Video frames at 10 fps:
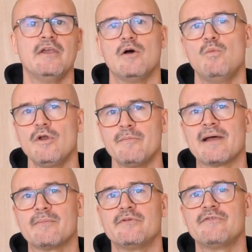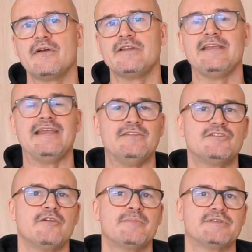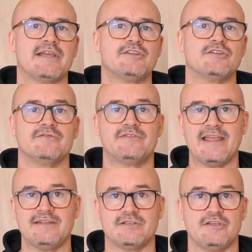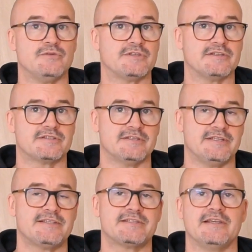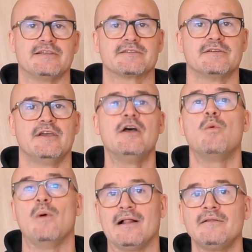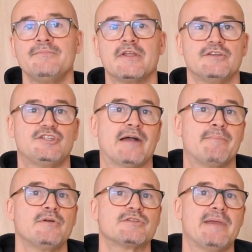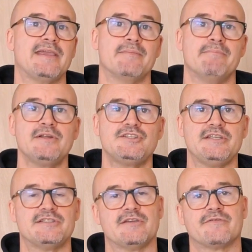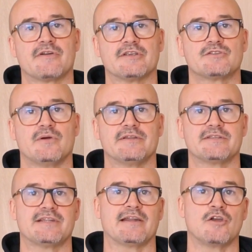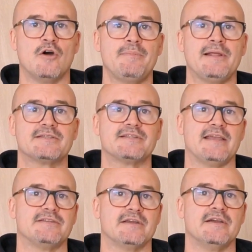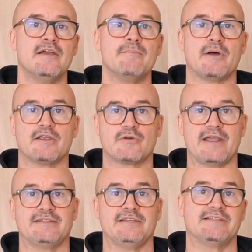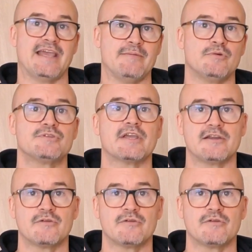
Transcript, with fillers: And what about providing interpretation of data using statistics? Well, chatbots make it much easier for us to understand complex data by creating tables and